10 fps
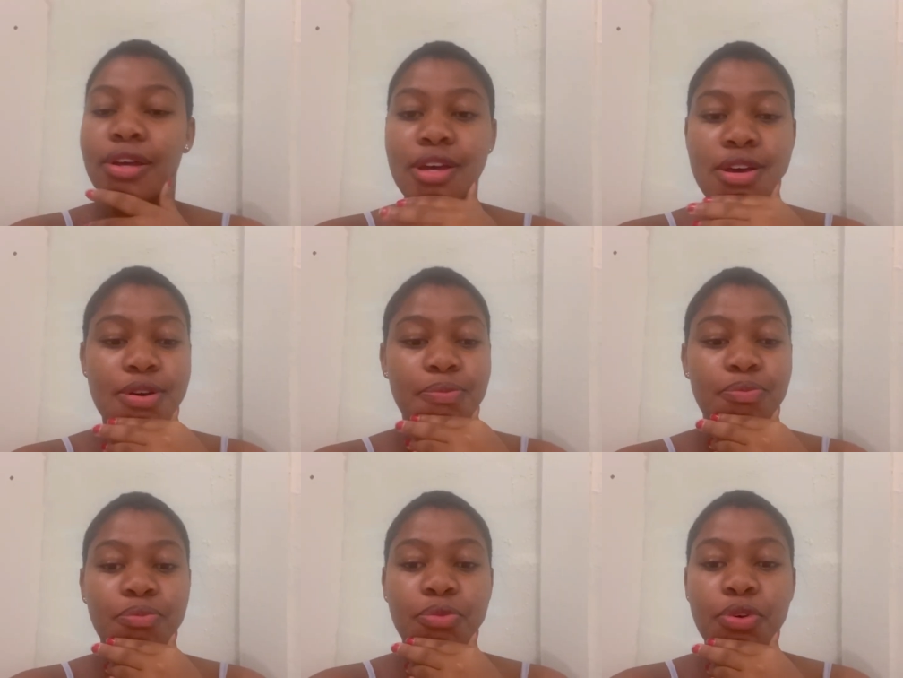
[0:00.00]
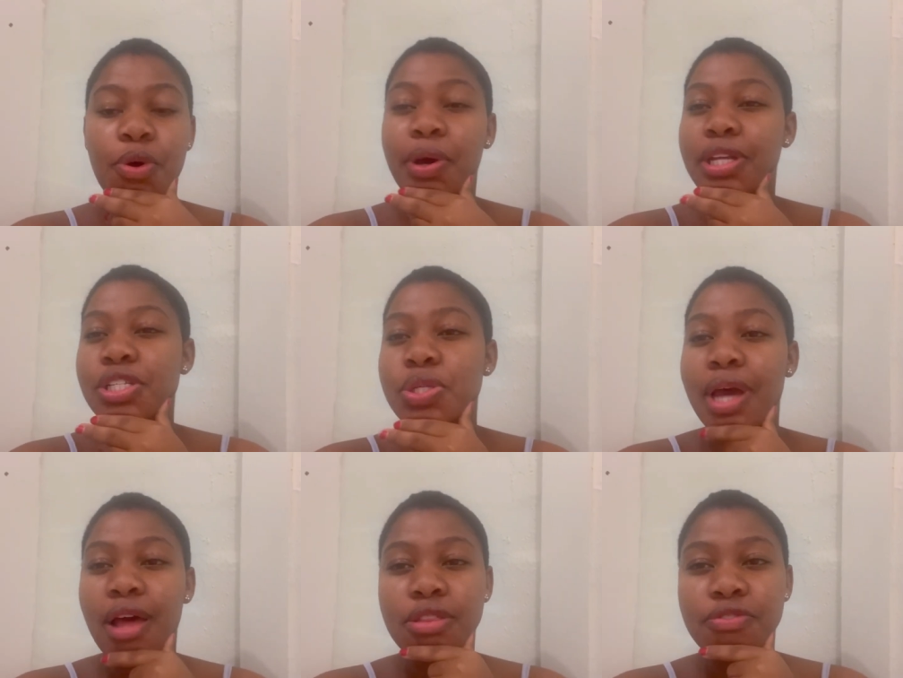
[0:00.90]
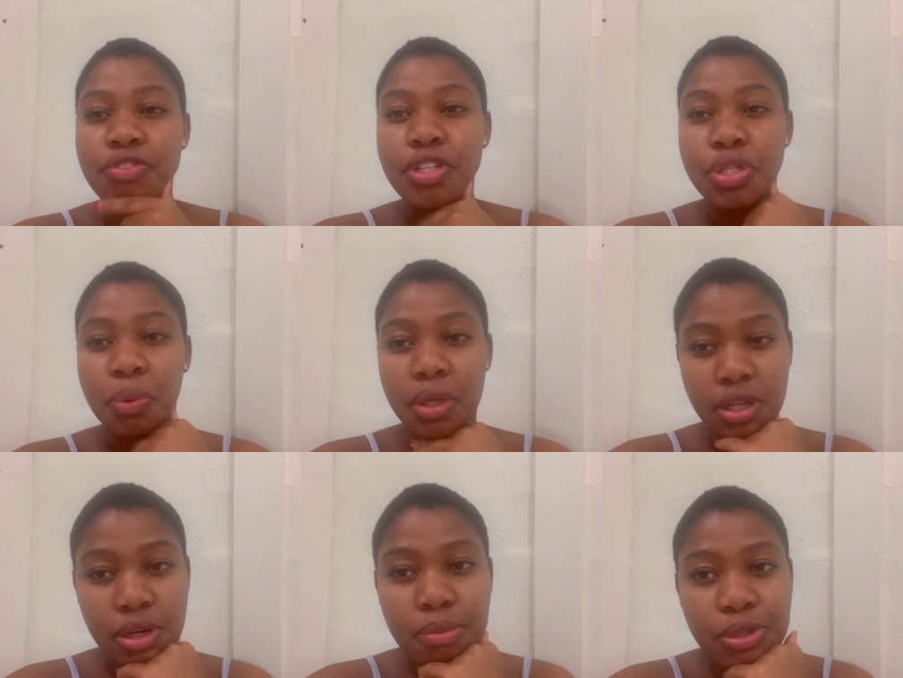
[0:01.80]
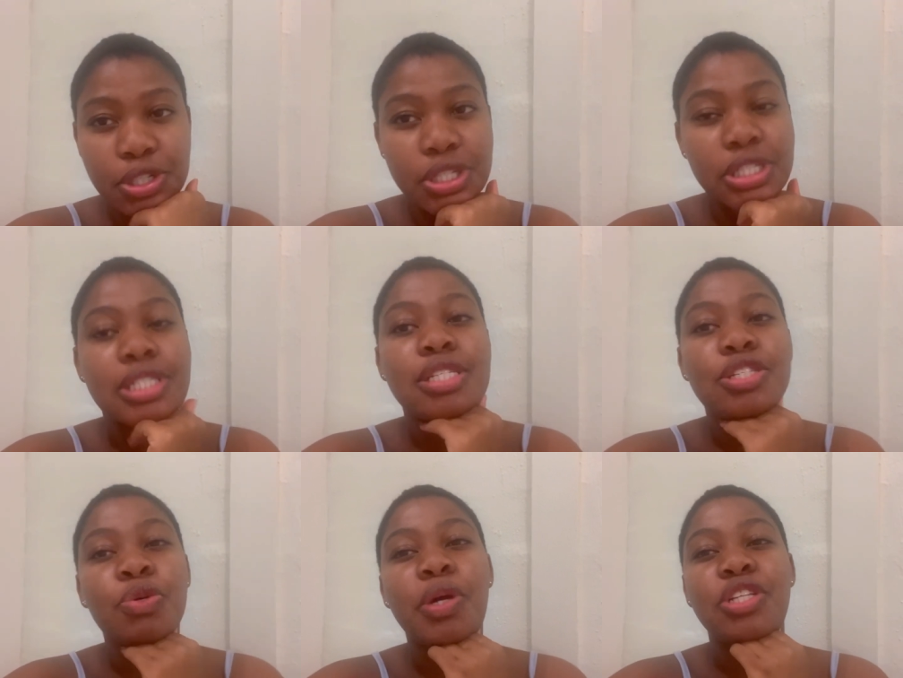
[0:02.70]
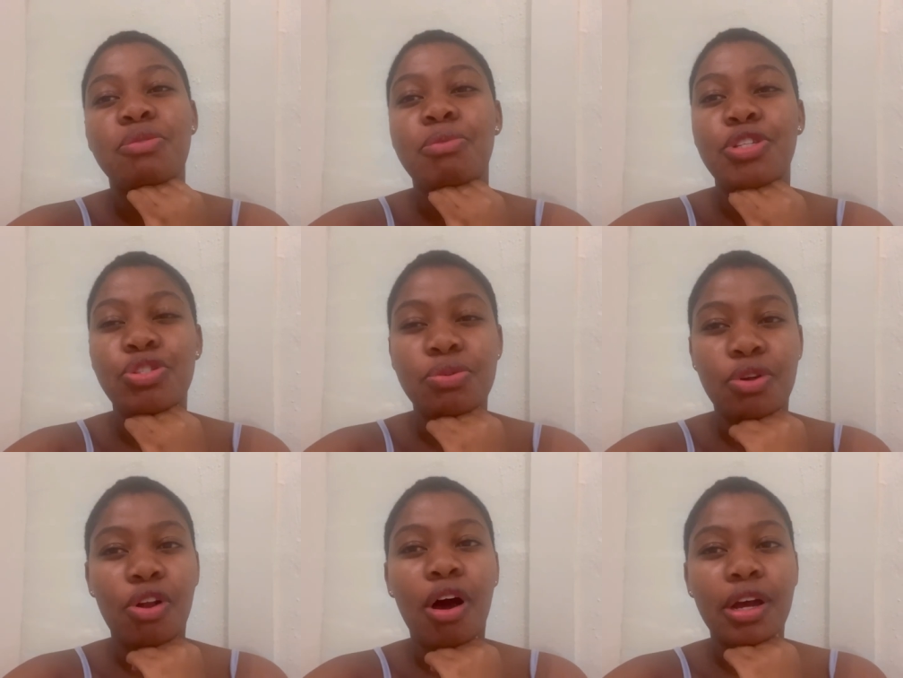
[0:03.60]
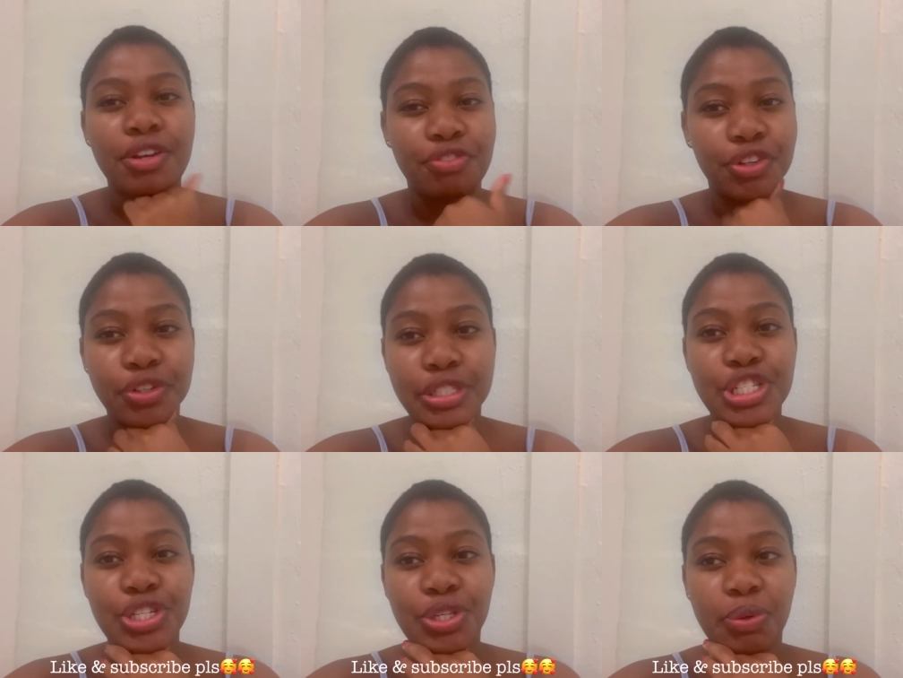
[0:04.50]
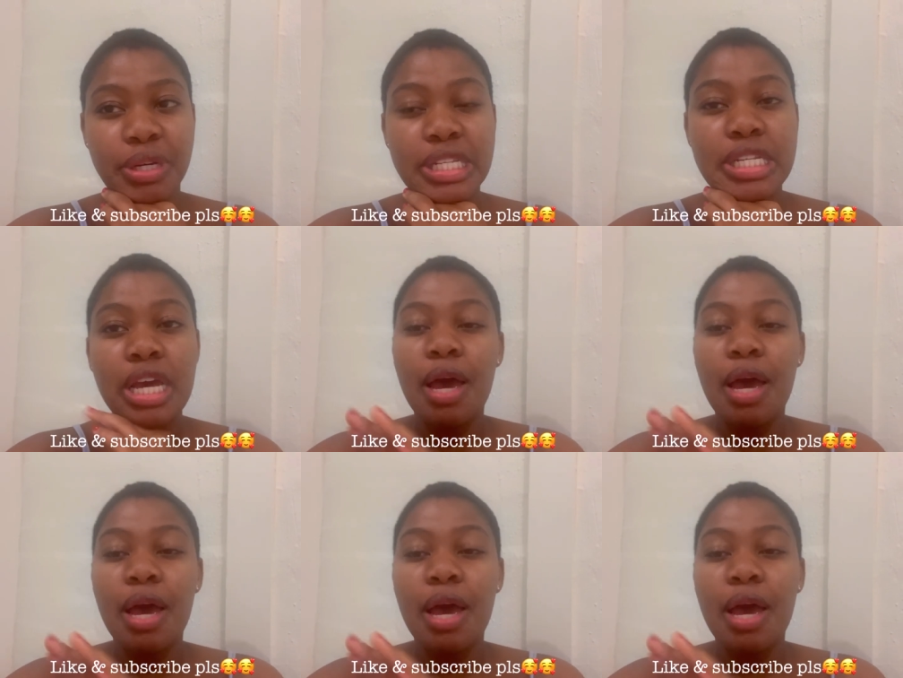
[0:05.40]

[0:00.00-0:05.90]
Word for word: am going to end the video here because it's going to be too long if i continue it